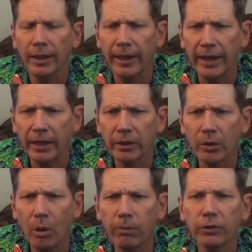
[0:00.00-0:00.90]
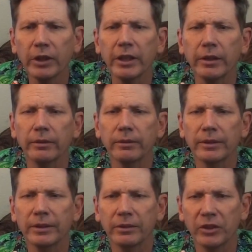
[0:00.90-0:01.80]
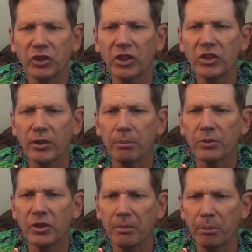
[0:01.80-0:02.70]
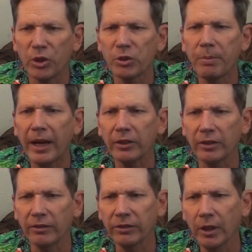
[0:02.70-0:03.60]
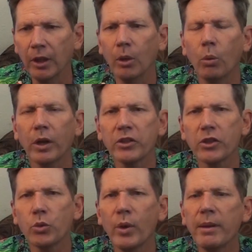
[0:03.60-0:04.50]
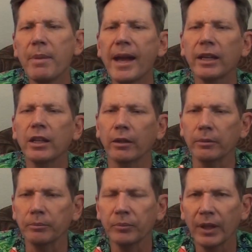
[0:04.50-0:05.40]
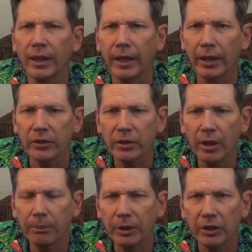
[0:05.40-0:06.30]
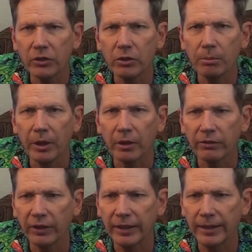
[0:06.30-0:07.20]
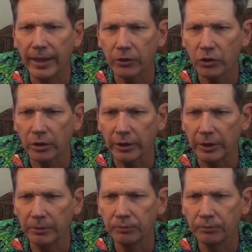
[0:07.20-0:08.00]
And hopefully the systems perspective works its way back in as companies do better financially.